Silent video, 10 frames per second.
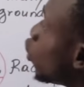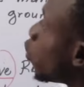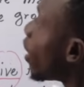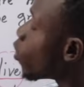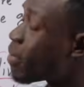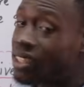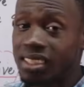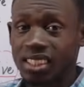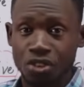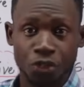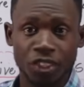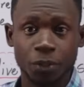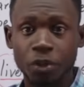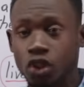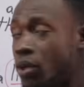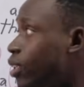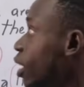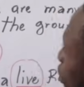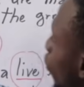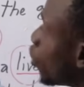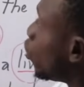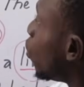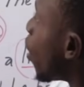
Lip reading: try to make the difference between the two